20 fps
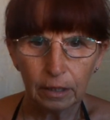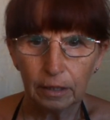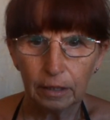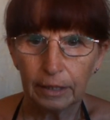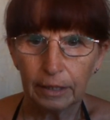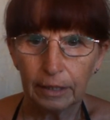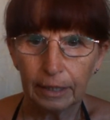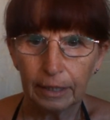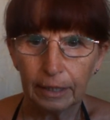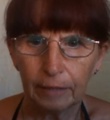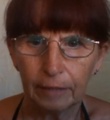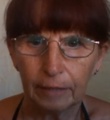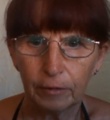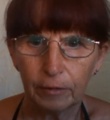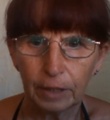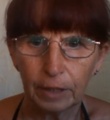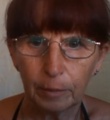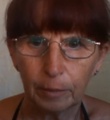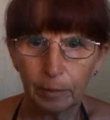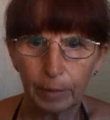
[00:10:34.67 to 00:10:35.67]
Yeah, I
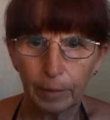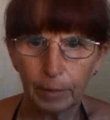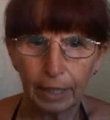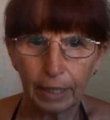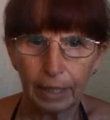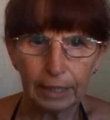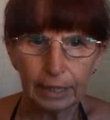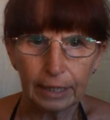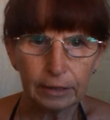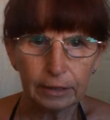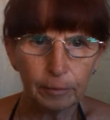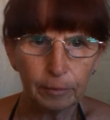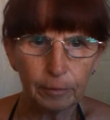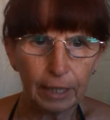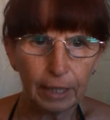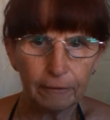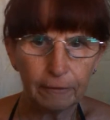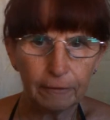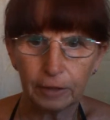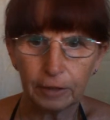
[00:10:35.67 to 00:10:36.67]
don't think pay. So we
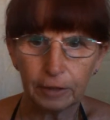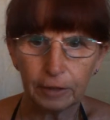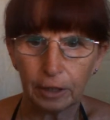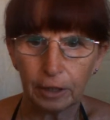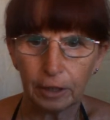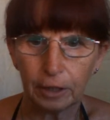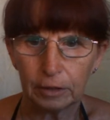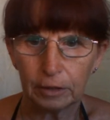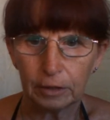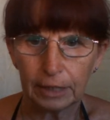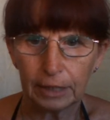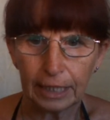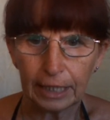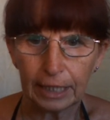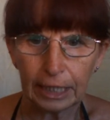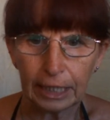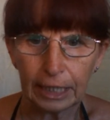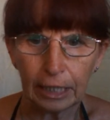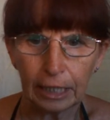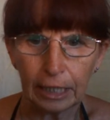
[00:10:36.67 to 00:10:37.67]
have to use
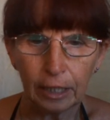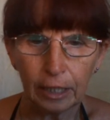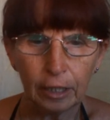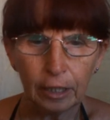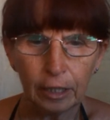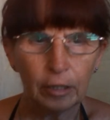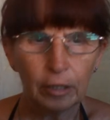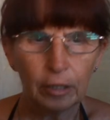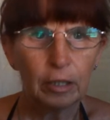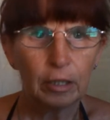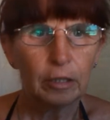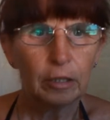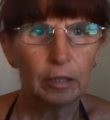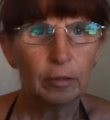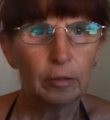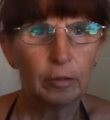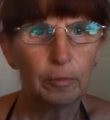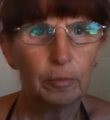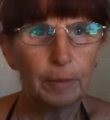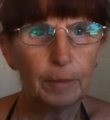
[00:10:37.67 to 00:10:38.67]

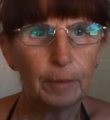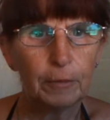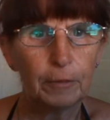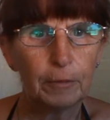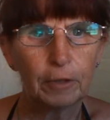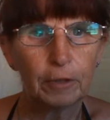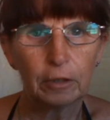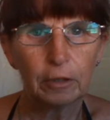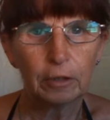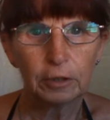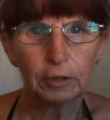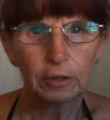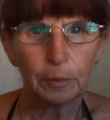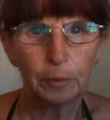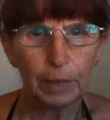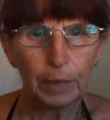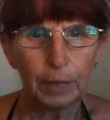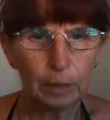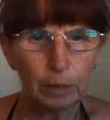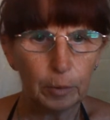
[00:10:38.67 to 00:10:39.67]
when we've got lots of
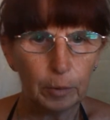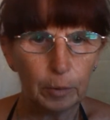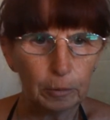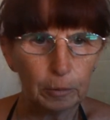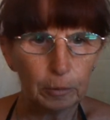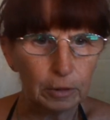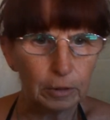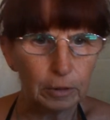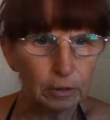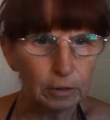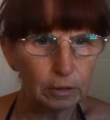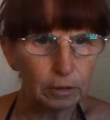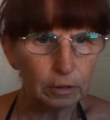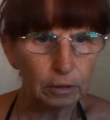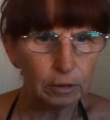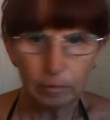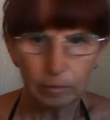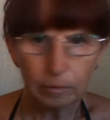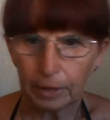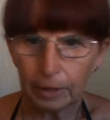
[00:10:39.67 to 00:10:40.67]
people on,
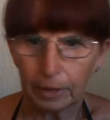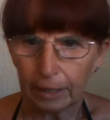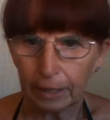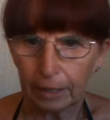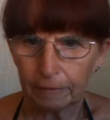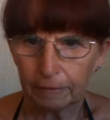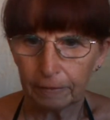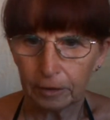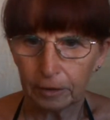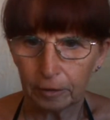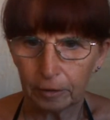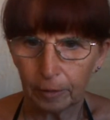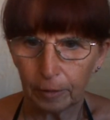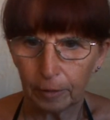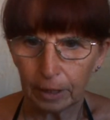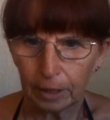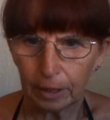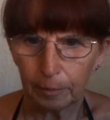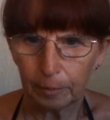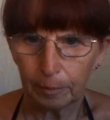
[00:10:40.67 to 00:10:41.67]
we have to do
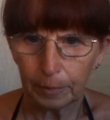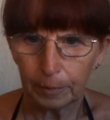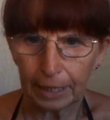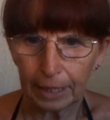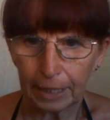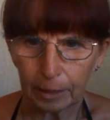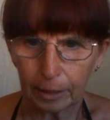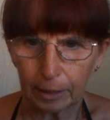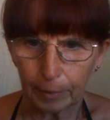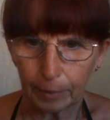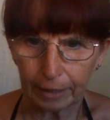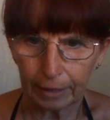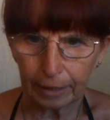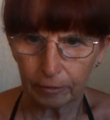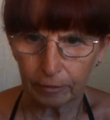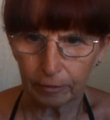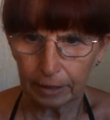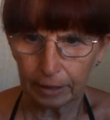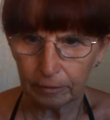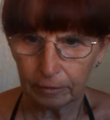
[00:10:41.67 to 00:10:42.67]
a black
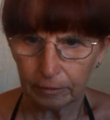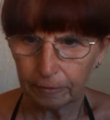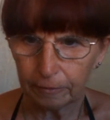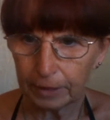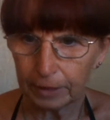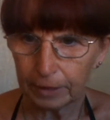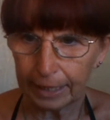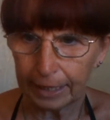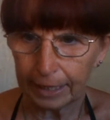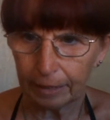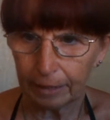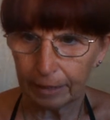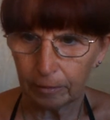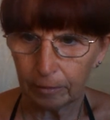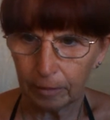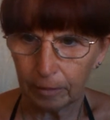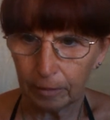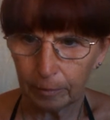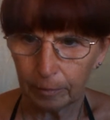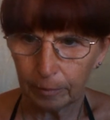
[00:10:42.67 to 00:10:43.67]
background for now.
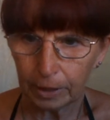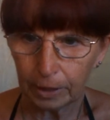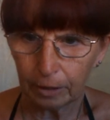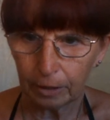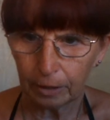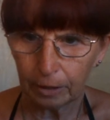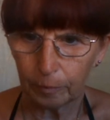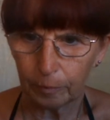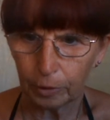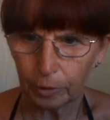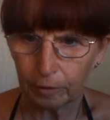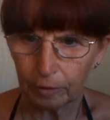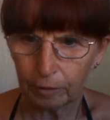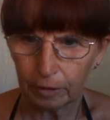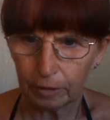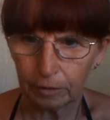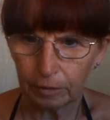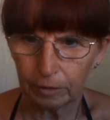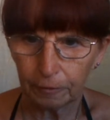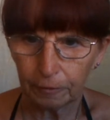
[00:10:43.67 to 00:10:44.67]
But you can put your
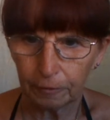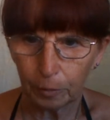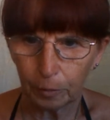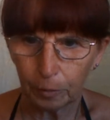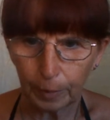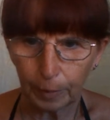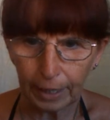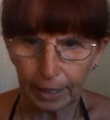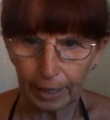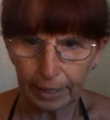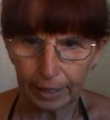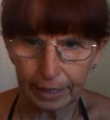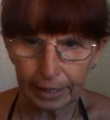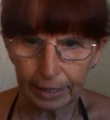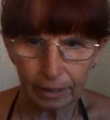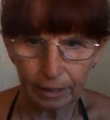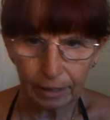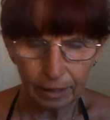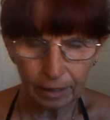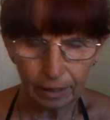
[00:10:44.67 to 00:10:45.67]
own if you pay.
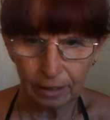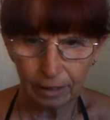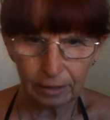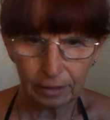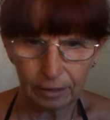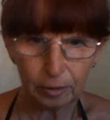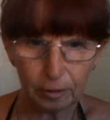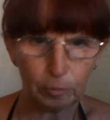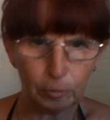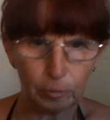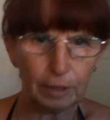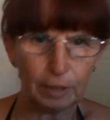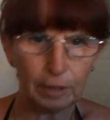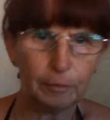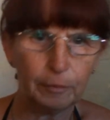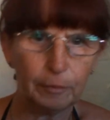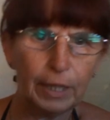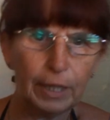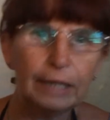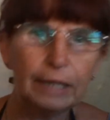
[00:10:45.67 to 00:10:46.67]
It's not
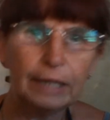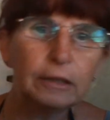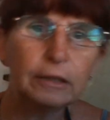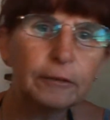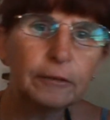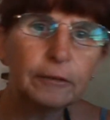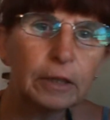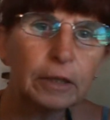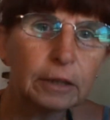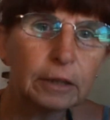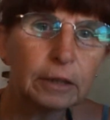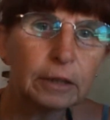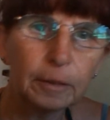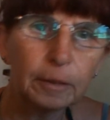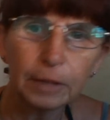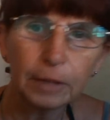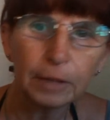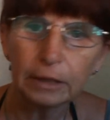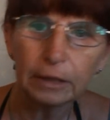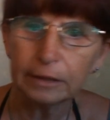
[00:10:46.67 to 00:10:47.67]
worth paying as far as
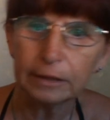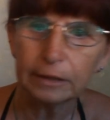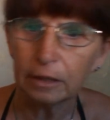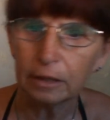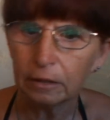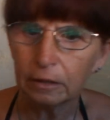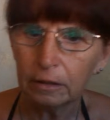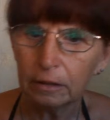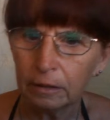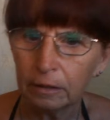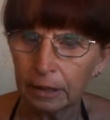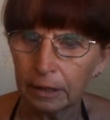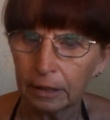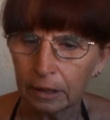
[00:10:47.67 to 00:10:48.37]
I'm concerned.